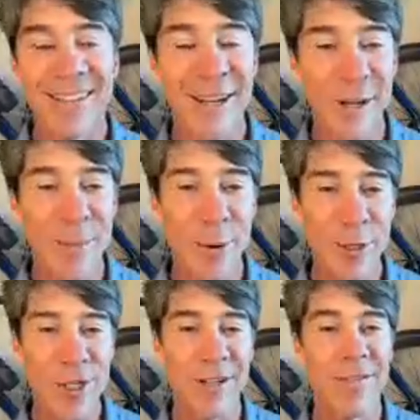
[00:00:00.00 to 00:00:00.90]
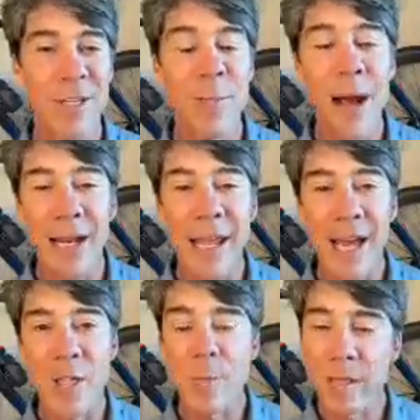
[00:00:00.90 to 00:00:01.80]
uh, portion of this
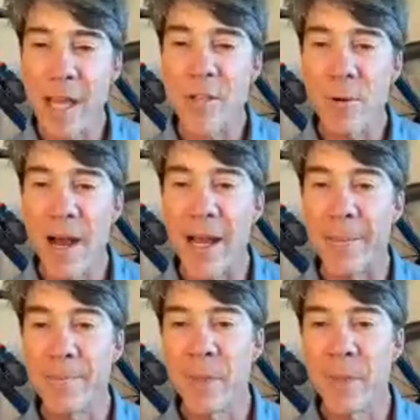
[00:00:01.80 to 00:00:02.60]
podcast, but that's why